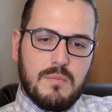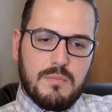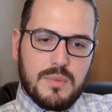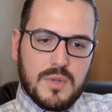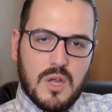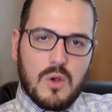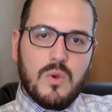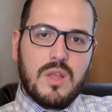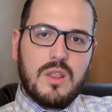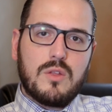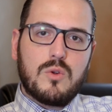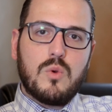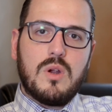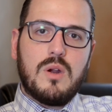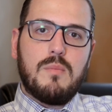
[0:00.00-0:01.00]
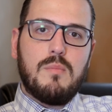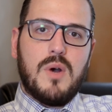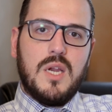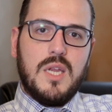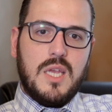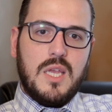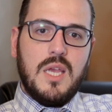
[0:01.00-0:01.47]
blowing through her
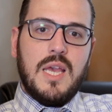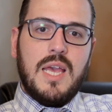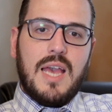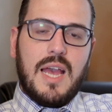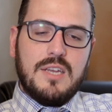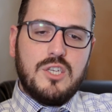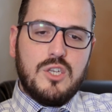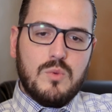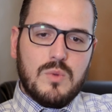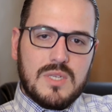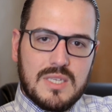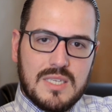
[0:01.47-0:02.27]
money, and she would